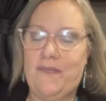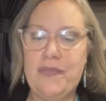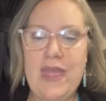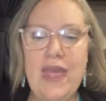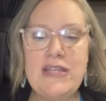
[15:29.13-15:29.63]

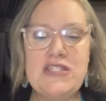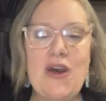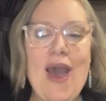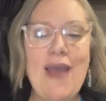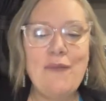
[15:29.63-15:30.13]
So
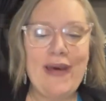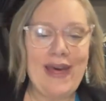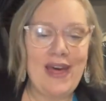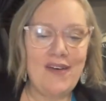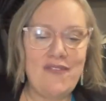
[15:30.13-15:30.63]
I will
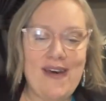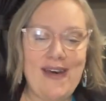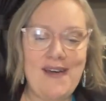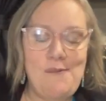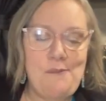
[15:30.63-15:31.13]
have
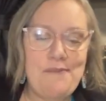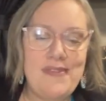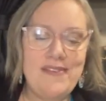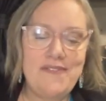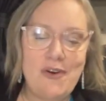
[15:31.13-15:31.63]
the
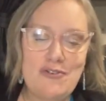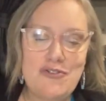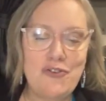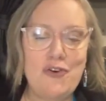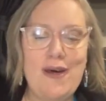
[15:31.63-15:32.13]

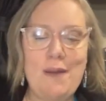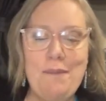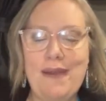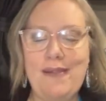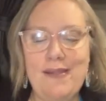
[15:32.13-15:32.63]
devotional up
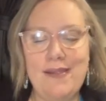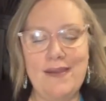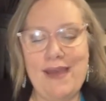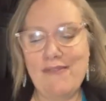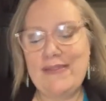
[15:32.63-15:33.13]
and
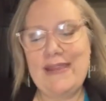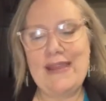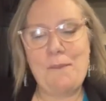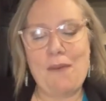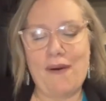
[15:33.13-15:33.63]
everything up
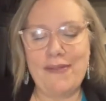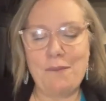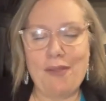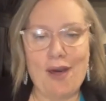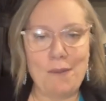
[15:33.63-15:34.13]
on the
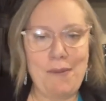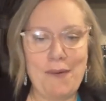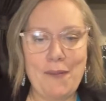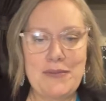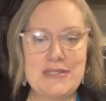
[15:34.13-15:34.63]
blog
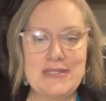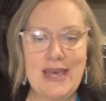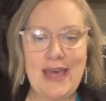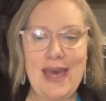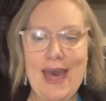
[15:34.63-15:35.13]
post.
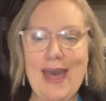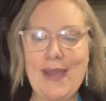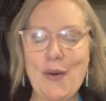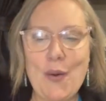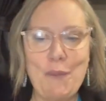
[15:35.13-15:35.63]
I
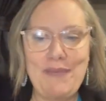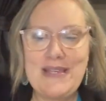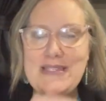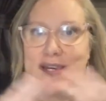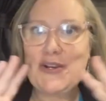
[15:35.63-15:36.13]
hope this
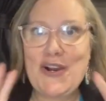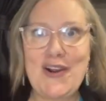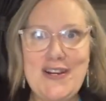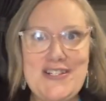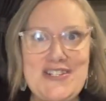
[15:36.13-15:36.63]

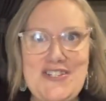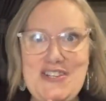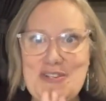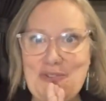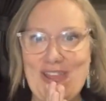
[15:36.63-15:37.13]
encourages
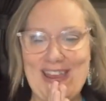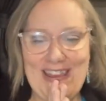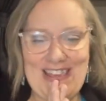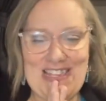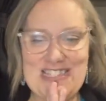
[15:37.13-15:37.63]
you,
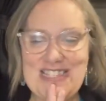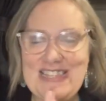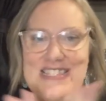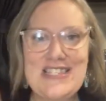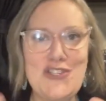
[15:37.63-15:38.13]
ladies. This
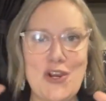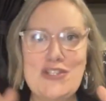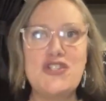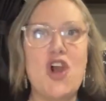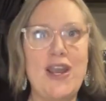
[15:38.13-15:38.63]
is our
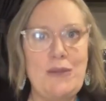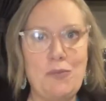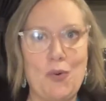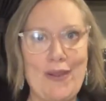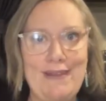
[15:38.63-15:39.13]
starting
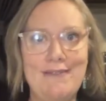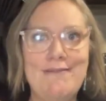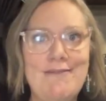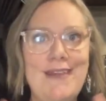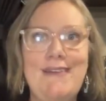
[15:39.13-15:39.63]
point,
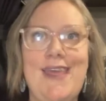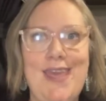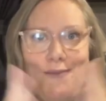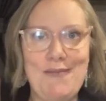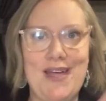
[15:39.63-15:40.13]
the
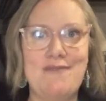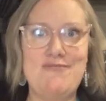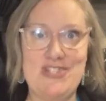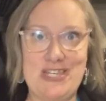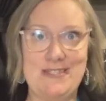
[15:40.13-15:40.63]
name of
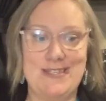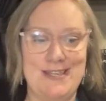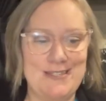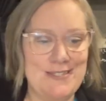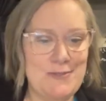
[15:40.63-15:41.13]
Jesus.